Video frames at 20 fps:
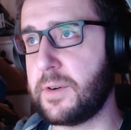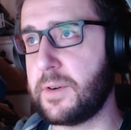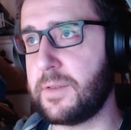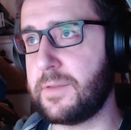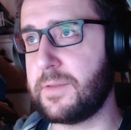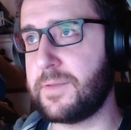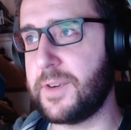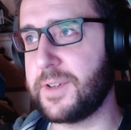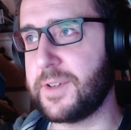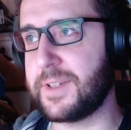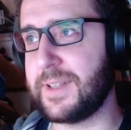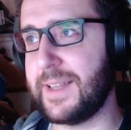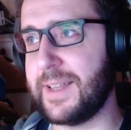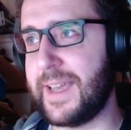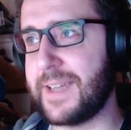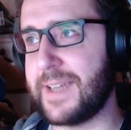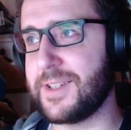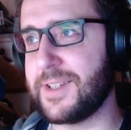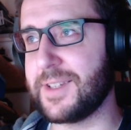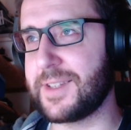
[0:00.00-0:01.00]
vertical
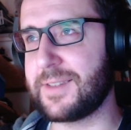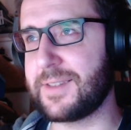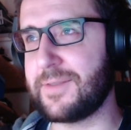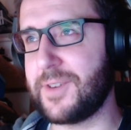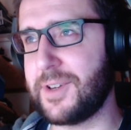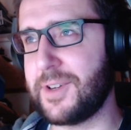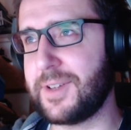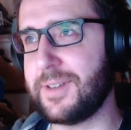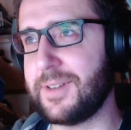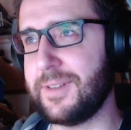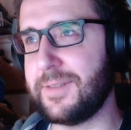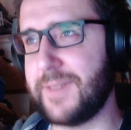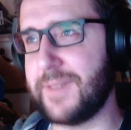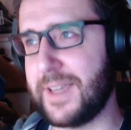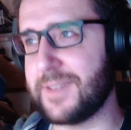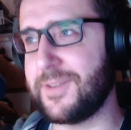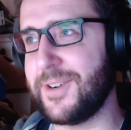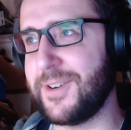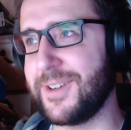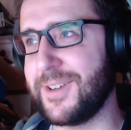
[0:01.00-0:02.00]
edges. Vertical?
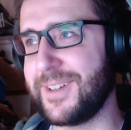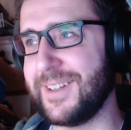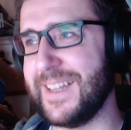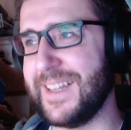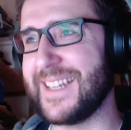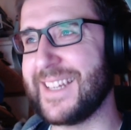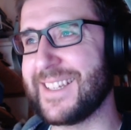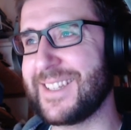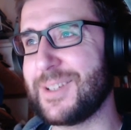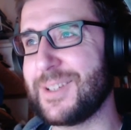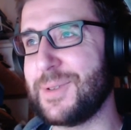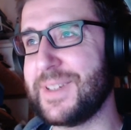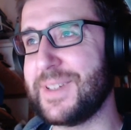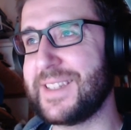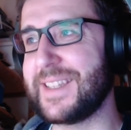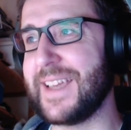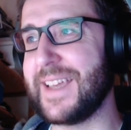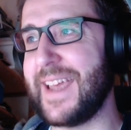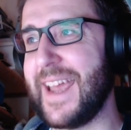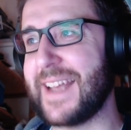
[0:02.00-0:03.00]
Yes, vertical edges. So
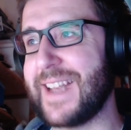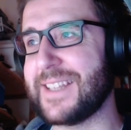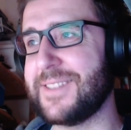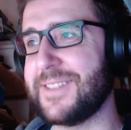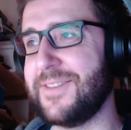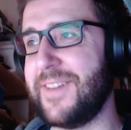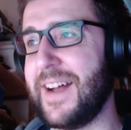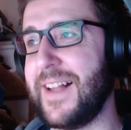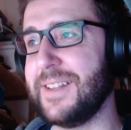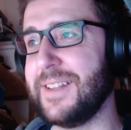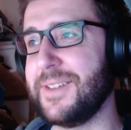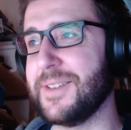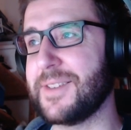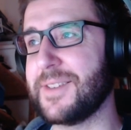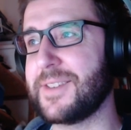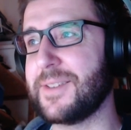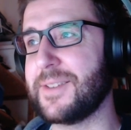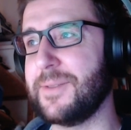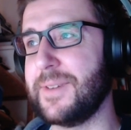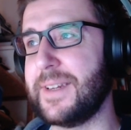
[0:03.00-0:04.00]
it's the x values.
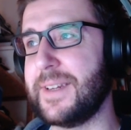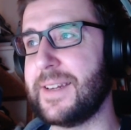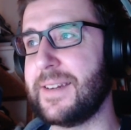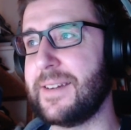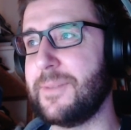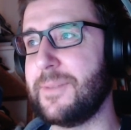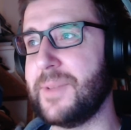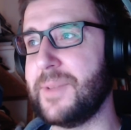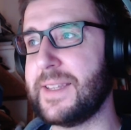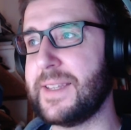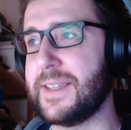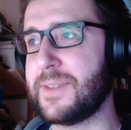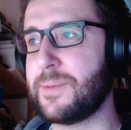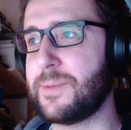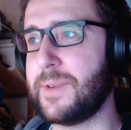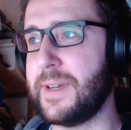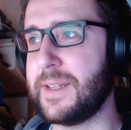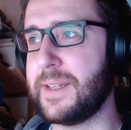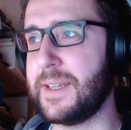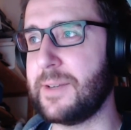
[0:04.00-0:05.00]
So with this
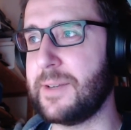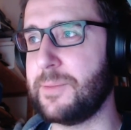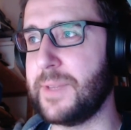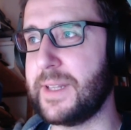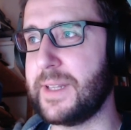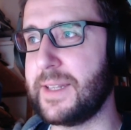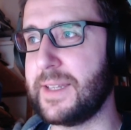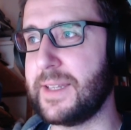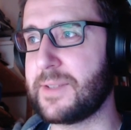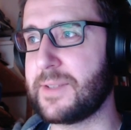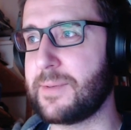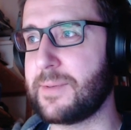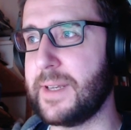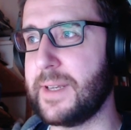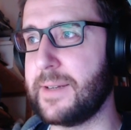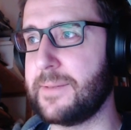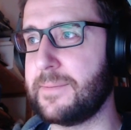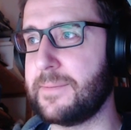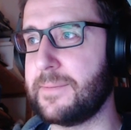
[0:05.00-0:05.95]
one and with this one.